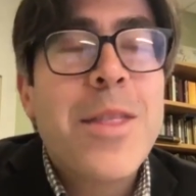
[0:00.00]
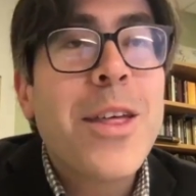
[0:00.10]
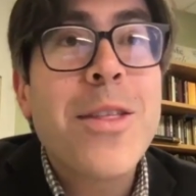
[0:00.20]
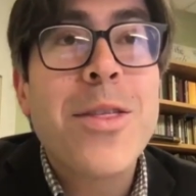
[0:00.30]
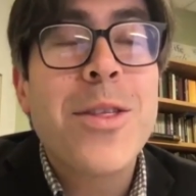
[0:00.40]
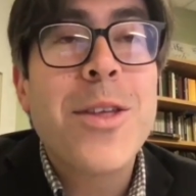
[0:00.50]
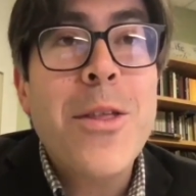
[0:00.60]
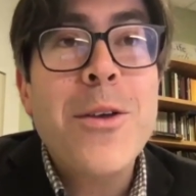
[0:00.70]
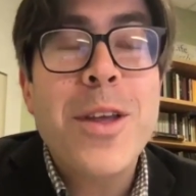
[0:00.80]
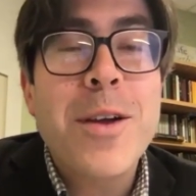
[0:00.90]
The
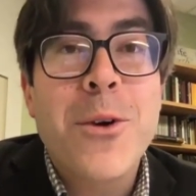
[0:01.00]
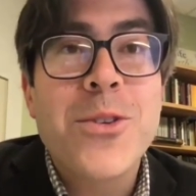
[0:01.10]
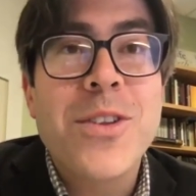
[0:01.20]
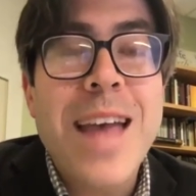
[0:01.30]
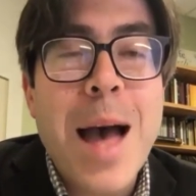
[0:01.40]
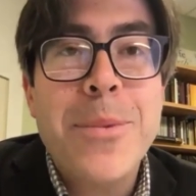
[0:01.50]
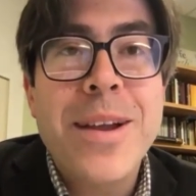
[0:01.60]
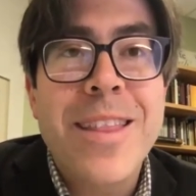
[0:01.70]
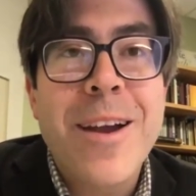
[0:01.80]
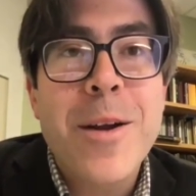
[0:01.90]
other thing, of course, that's
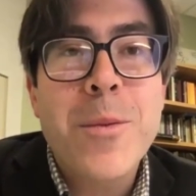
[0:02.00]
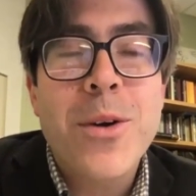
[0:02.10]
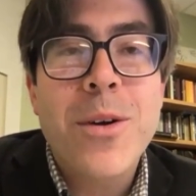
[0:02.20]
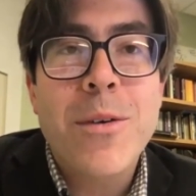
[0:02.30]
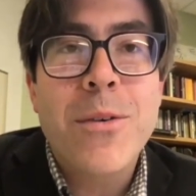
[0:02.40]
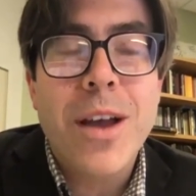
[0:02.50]
happening there, and we're